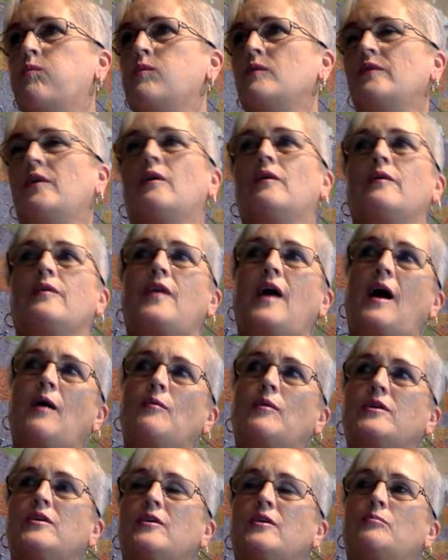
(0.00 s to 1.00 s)
No,
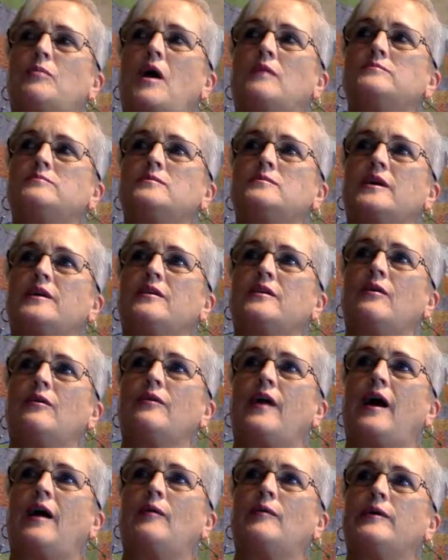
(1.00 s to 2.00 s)
that one, you'll probably
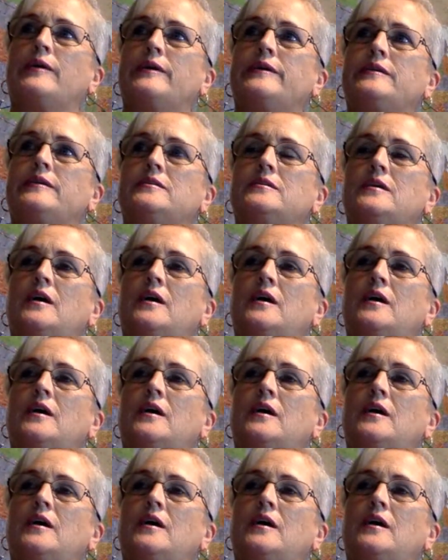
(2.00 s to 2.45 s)
know that one.